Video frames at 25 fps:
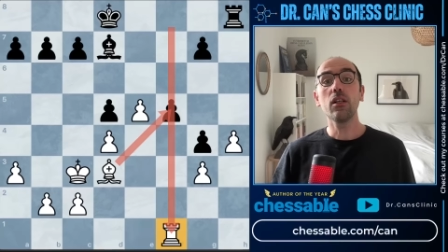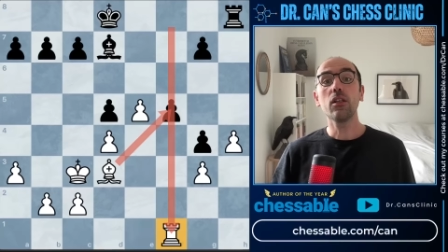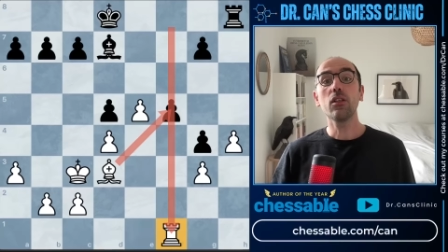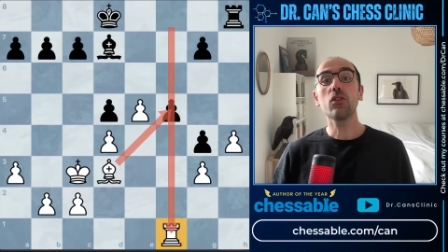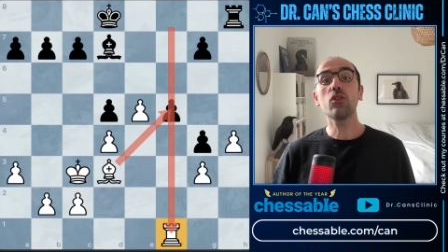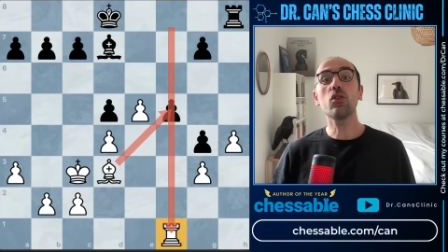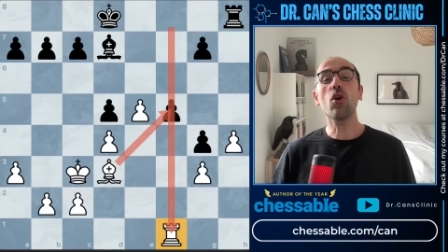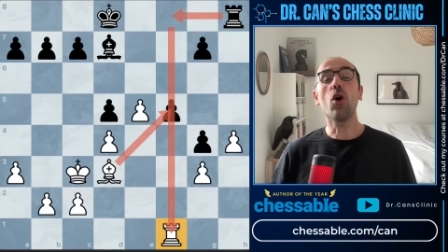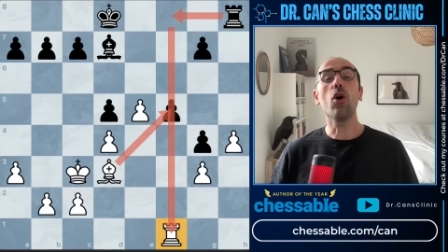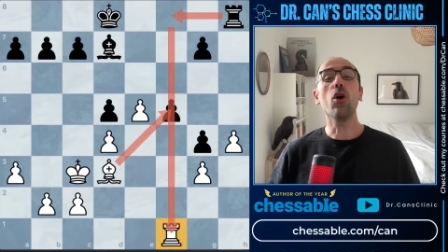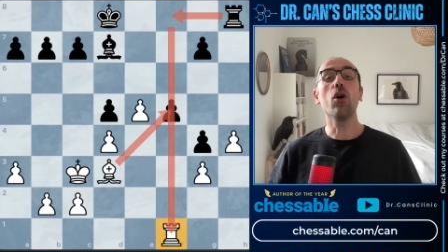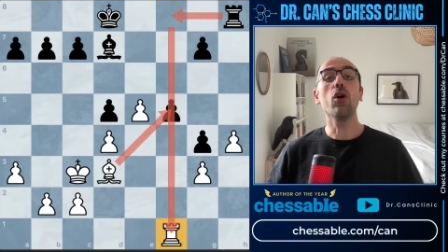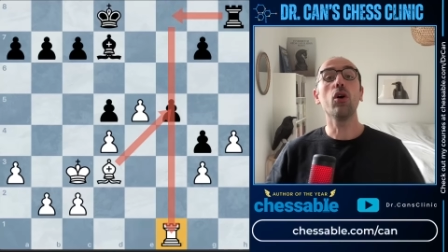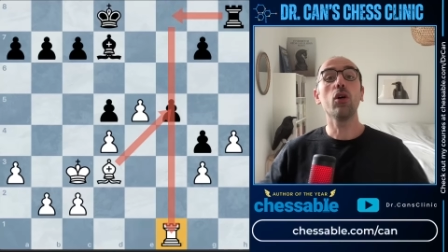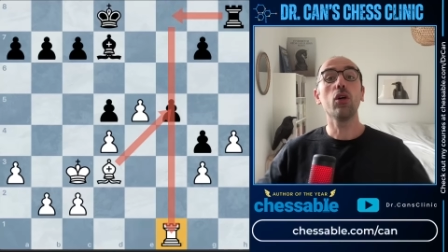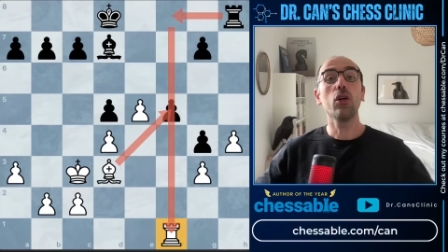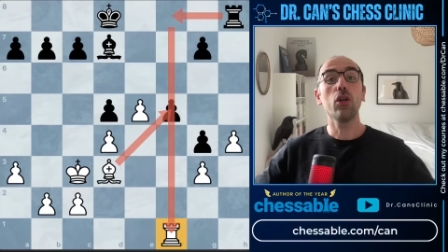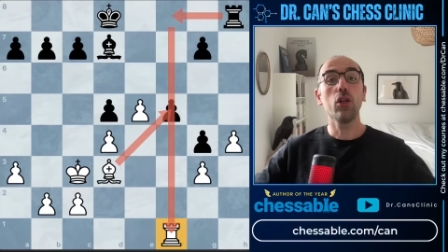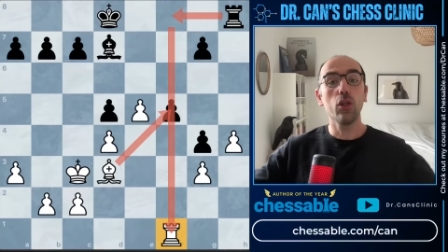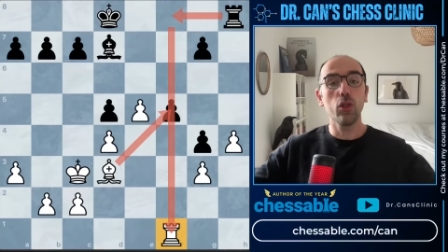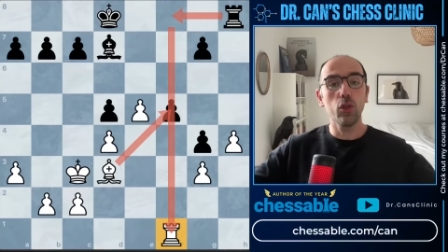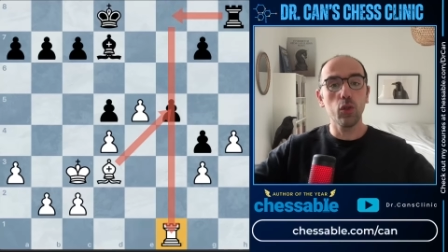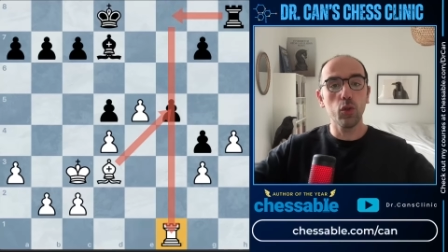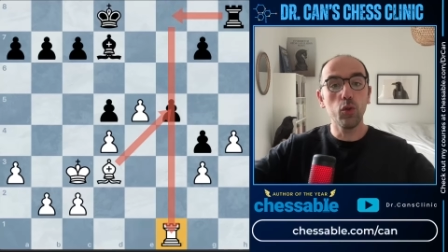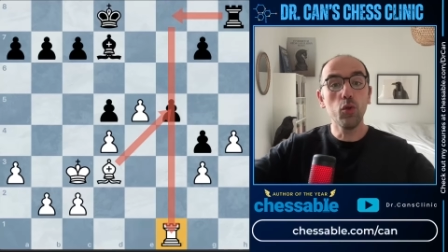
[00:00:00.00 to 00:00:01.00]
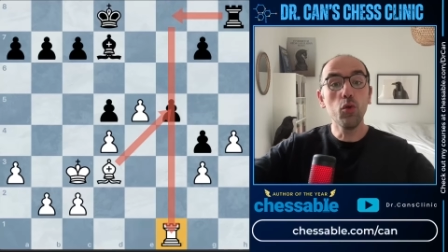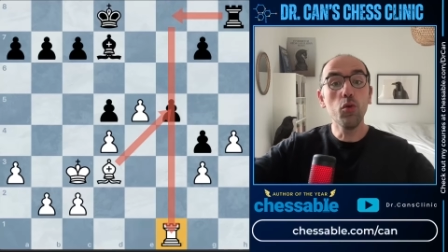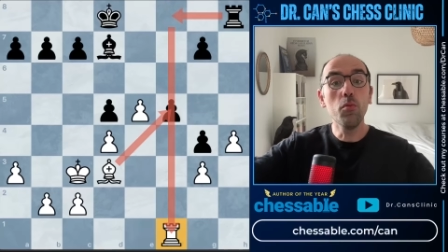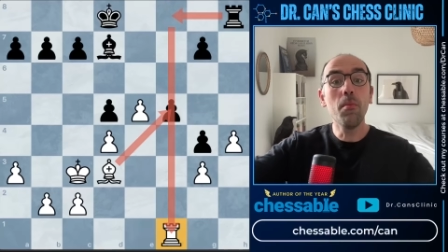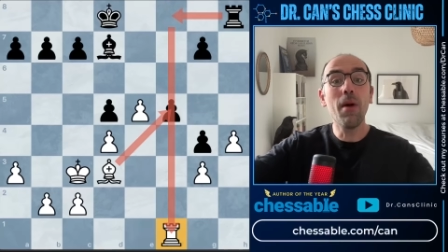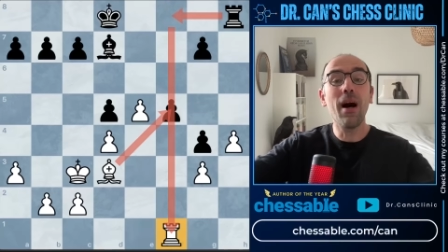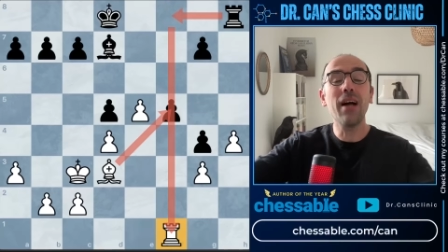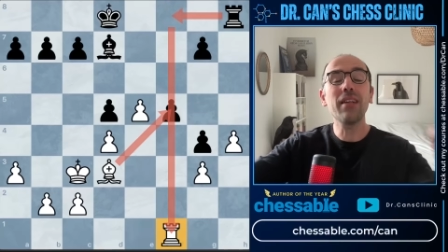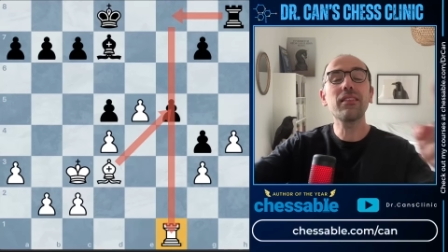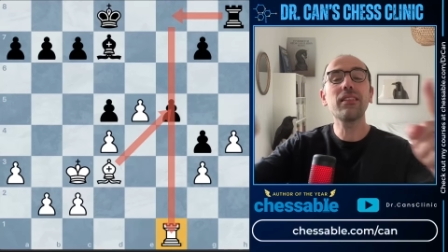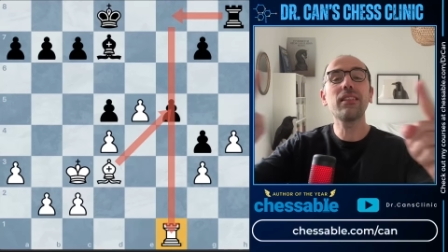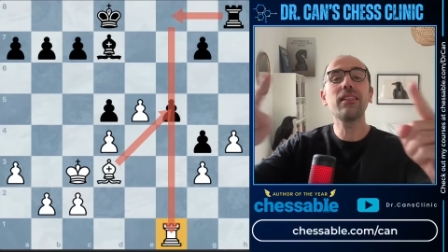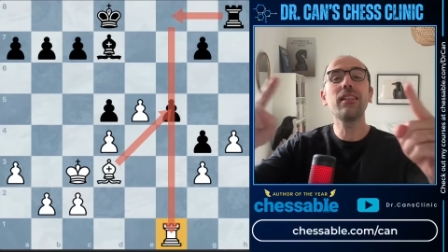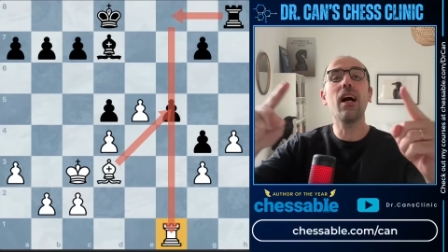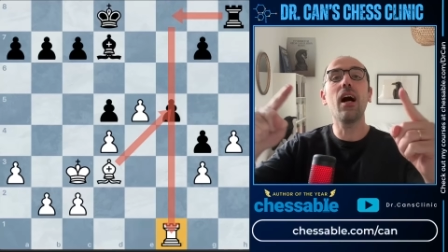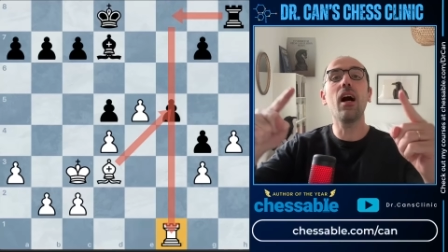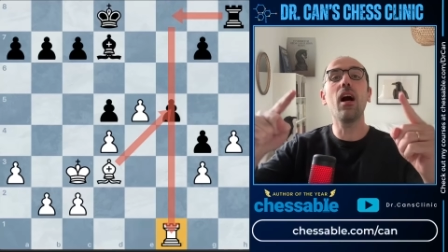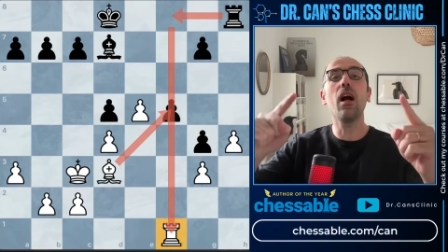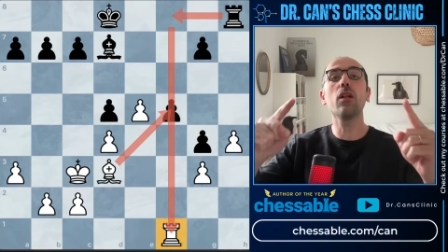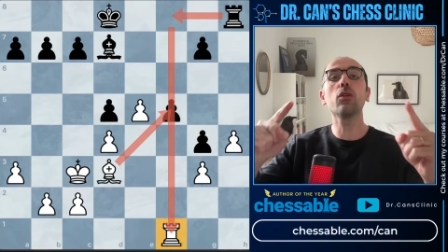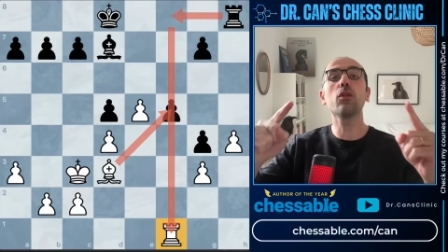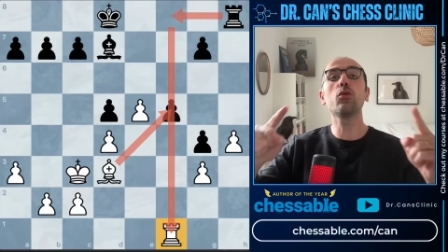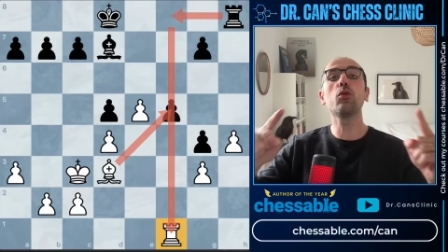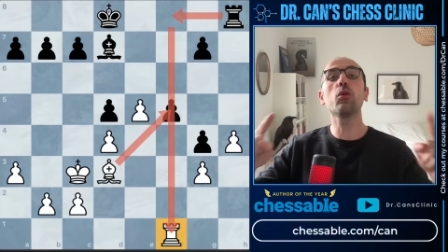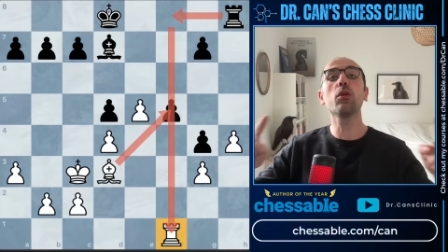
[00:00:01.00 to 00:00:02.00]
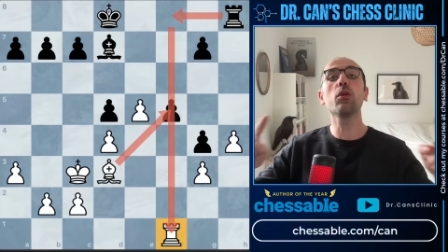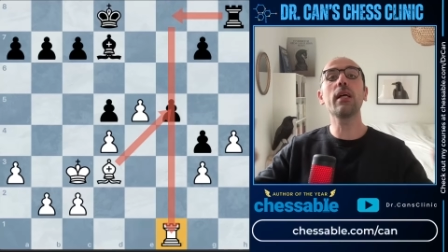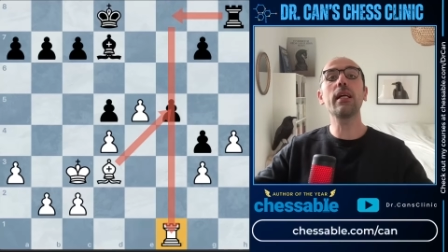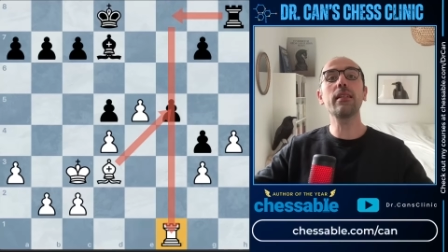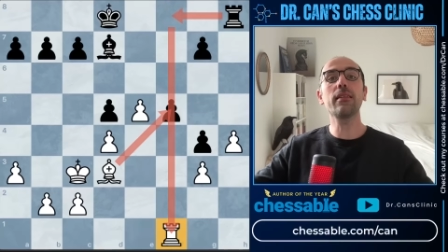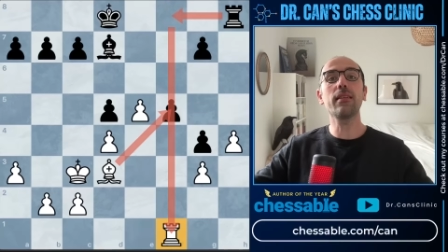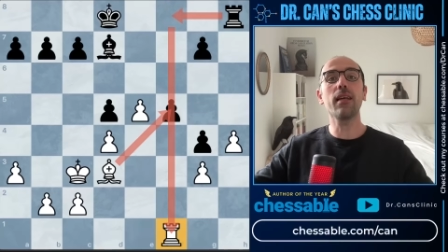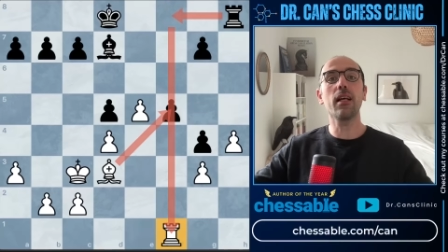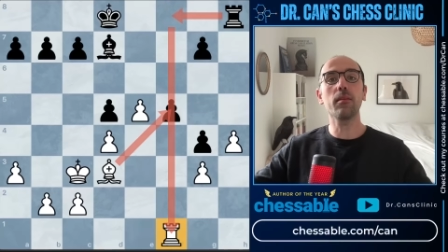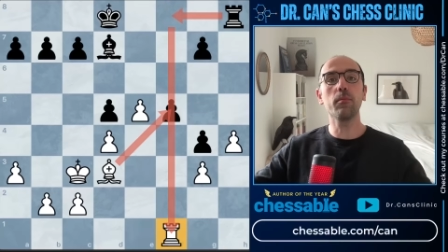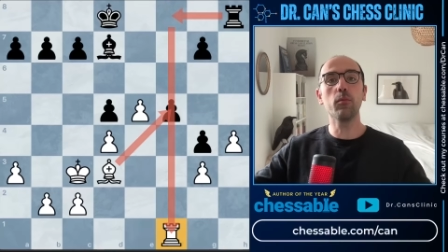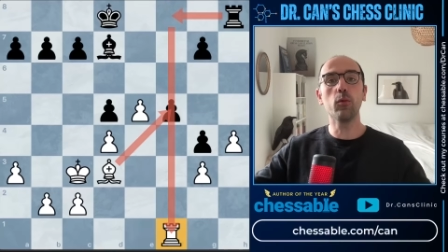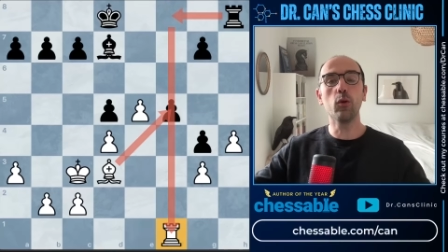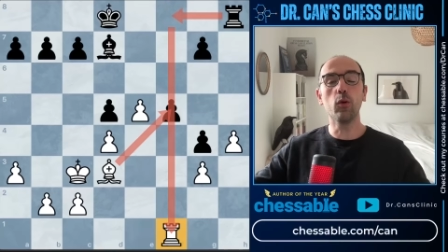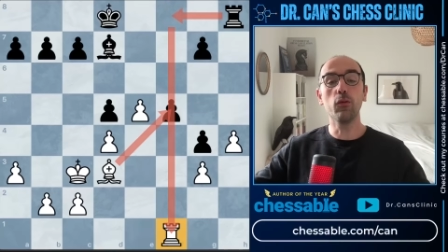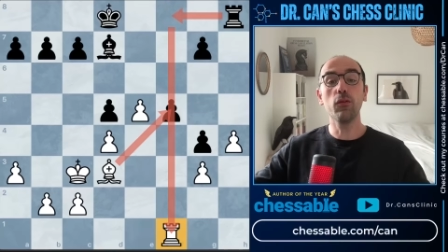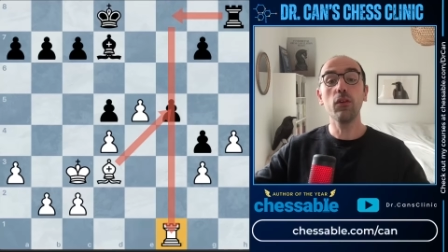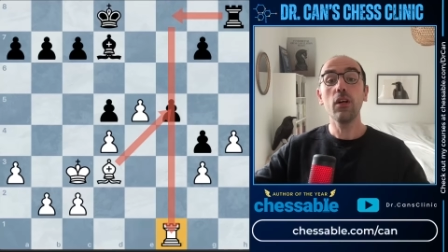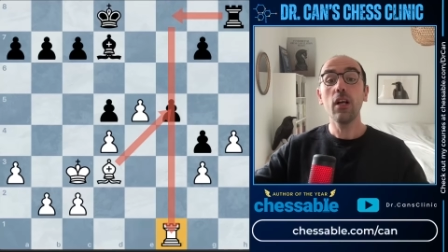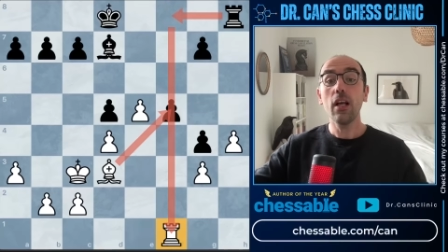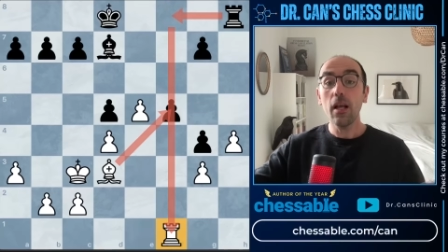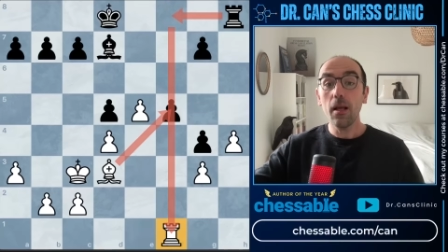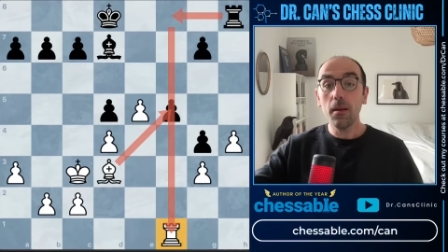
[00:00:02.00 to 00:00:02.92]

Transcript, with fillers: So, you must calculate that move.